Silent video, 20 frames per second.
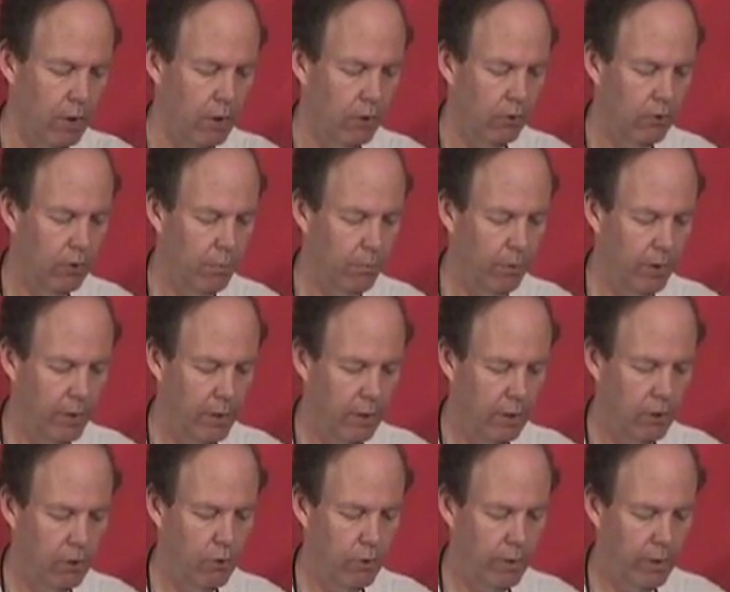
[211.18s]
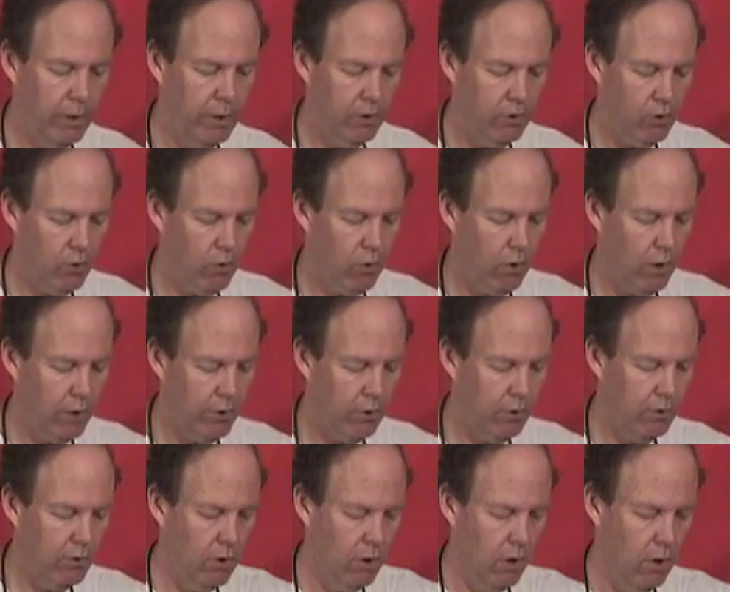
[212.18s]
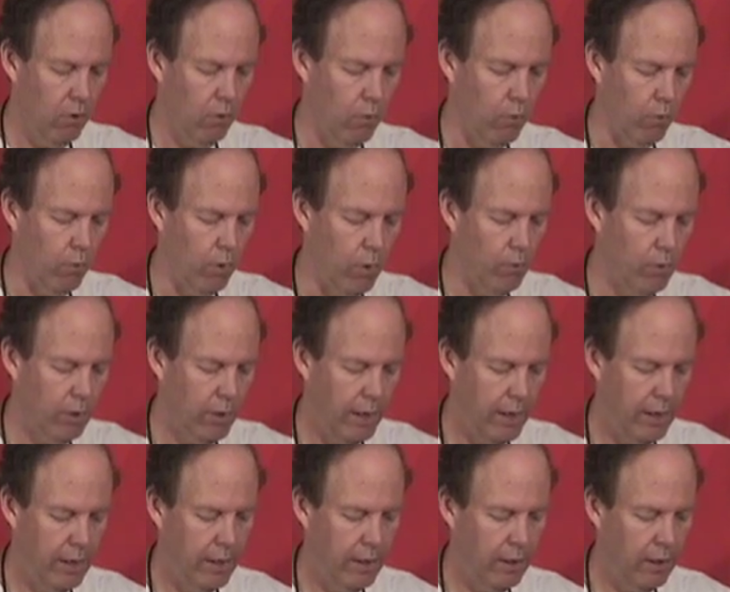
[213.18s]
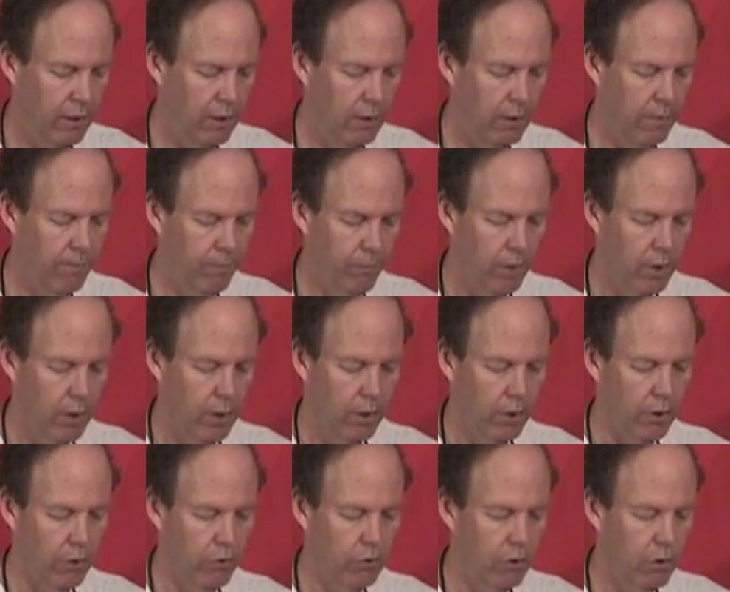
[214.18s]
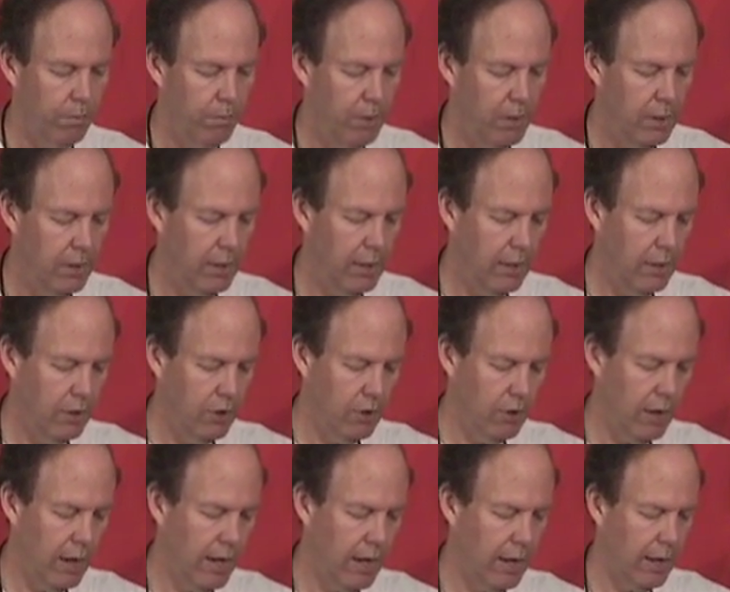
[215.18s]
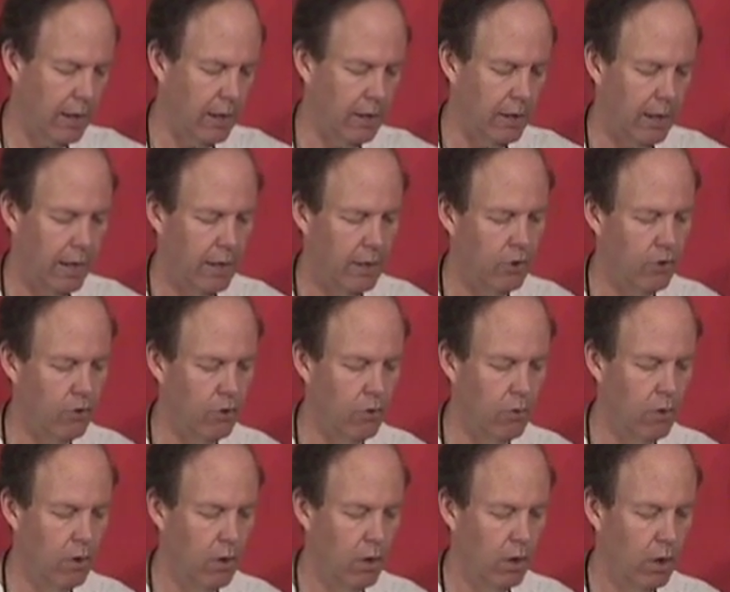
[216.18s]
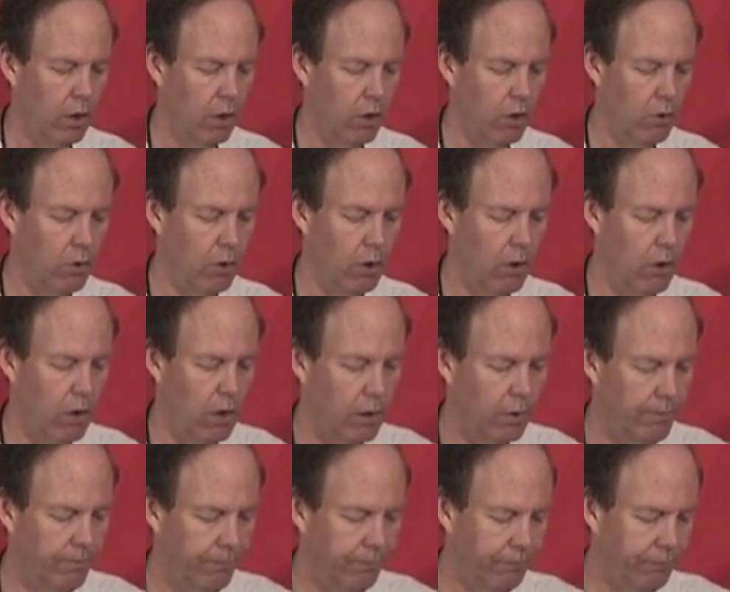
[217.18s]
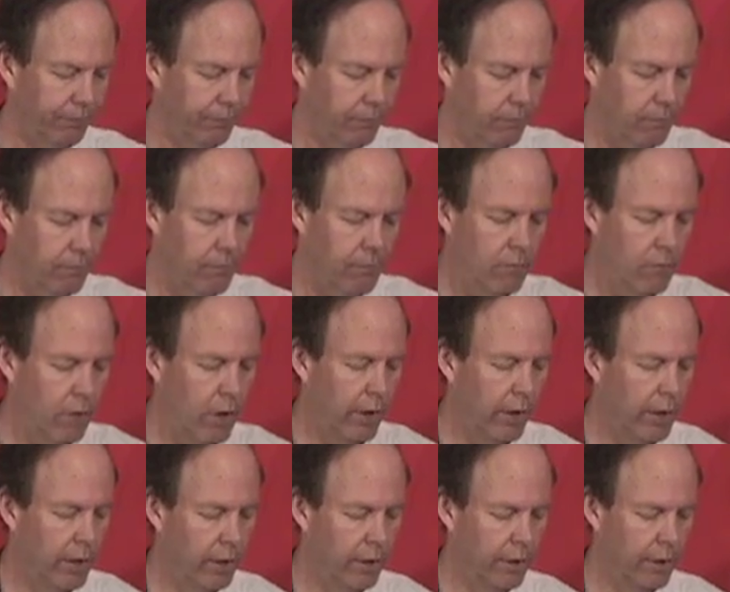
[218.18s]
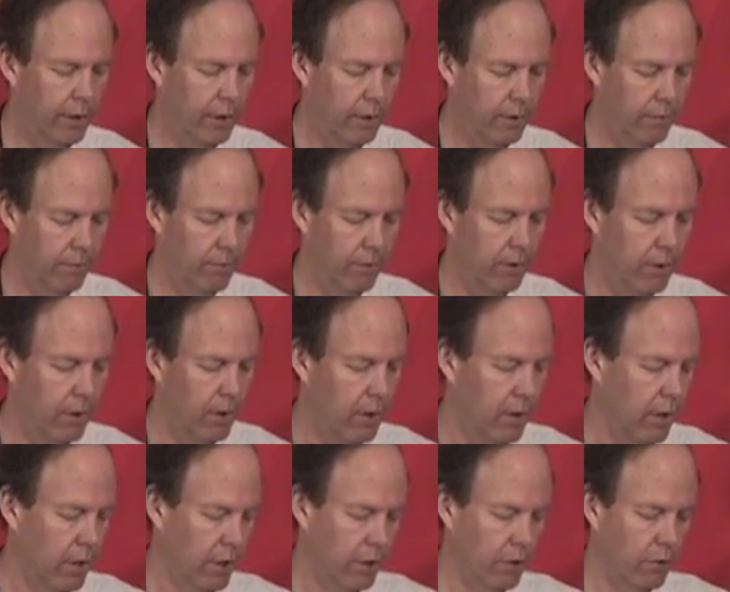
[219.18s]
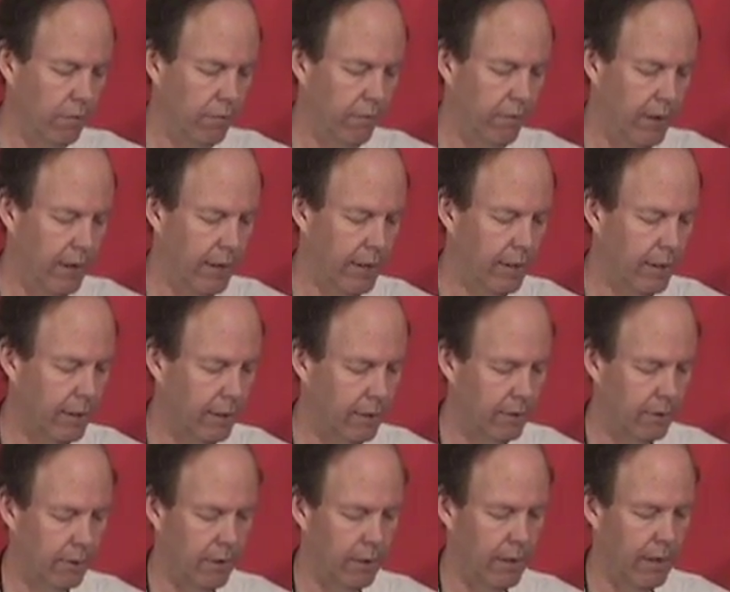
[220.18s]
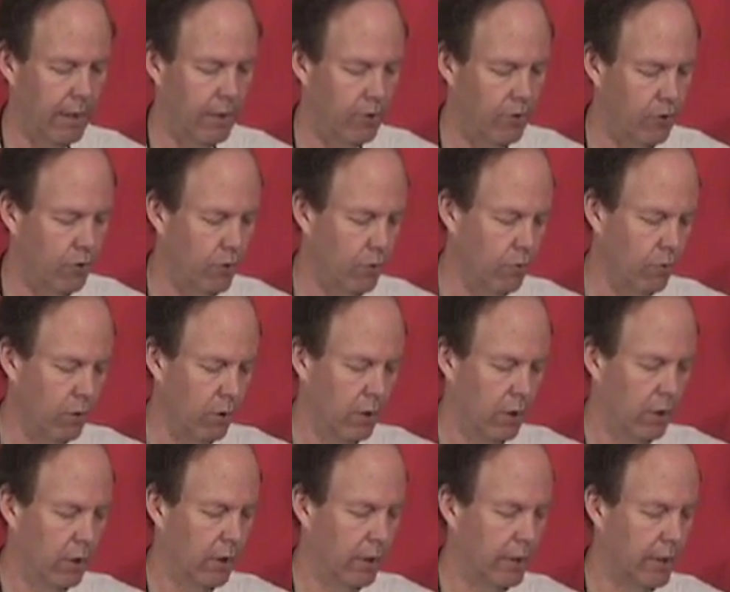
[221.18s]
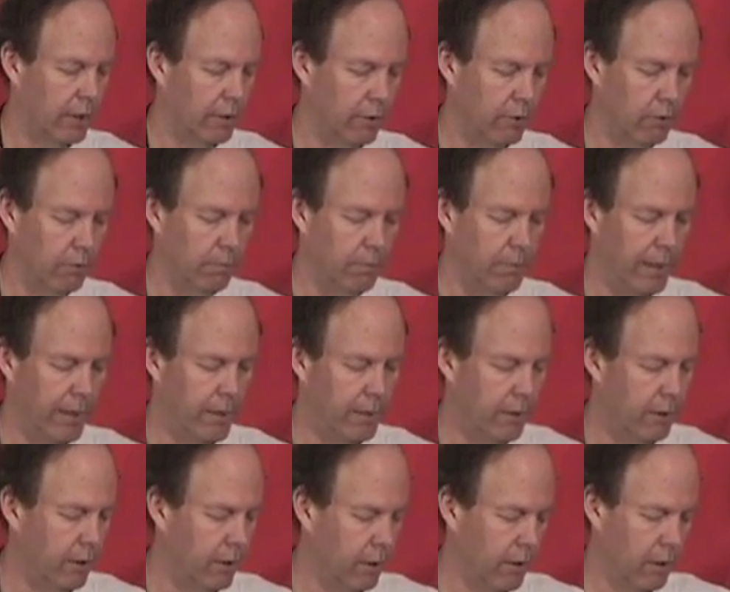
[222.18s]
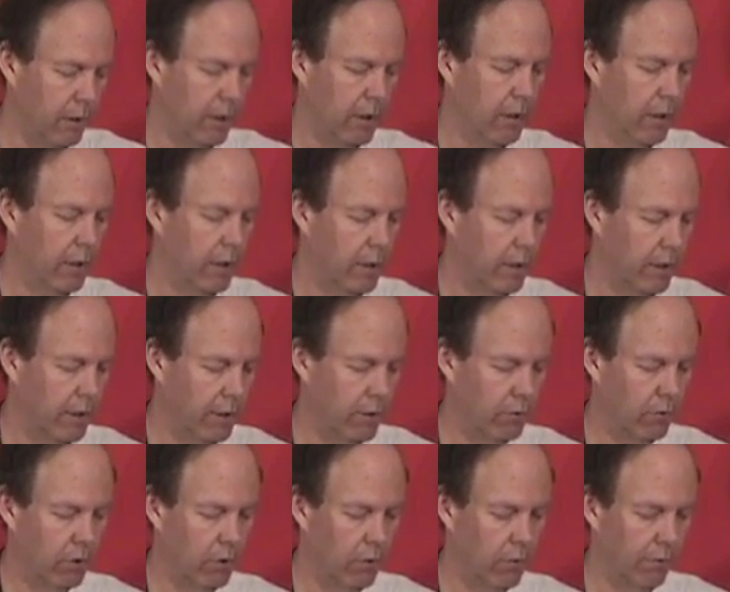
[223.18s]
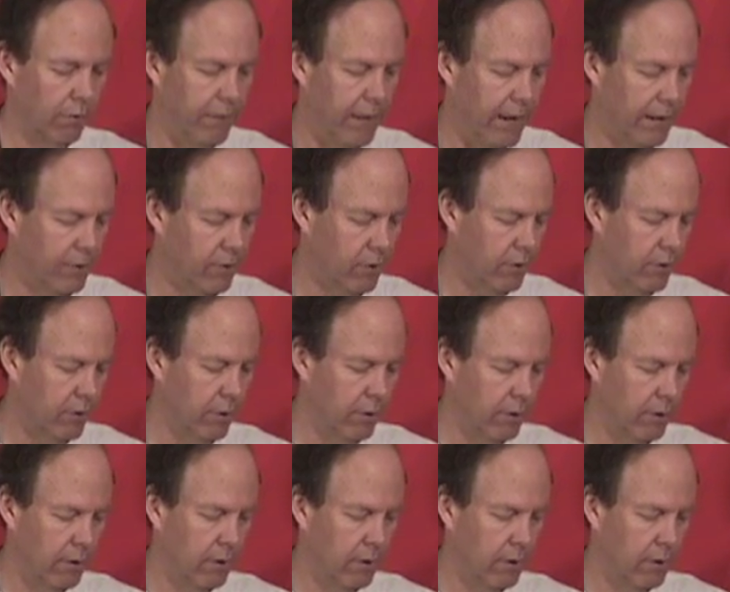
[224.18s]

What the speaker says: simply doing these crosses, rotating the Nostepinne in your hand as you go along, and you'll find that as you get a little better, you'll go faster,